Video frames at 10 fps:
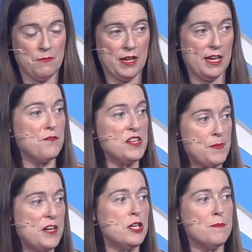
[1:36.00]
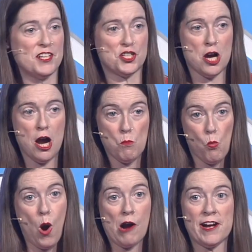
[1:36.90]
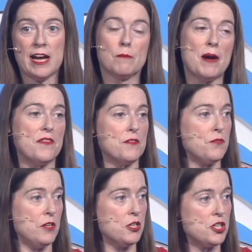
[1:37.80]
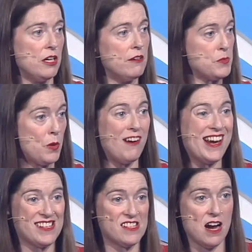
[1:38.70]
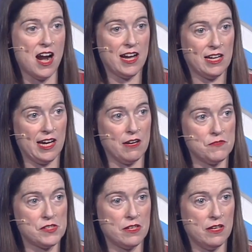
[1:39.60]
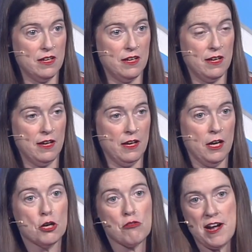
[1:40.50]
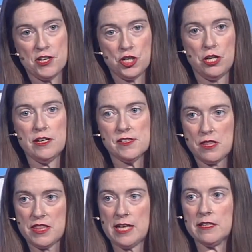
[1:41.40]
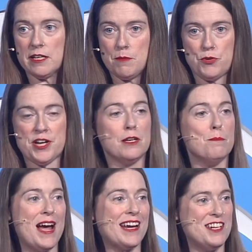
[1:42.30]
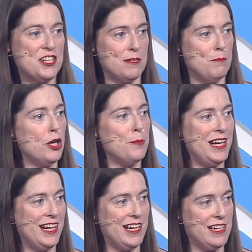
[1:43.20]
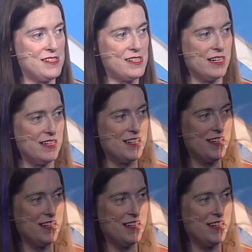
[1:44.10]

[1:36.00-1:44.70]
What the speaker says: If you spend too much time worrying about the future is where anxiety lives. Gratitude is the thing that can bring you back into the moment in an instant.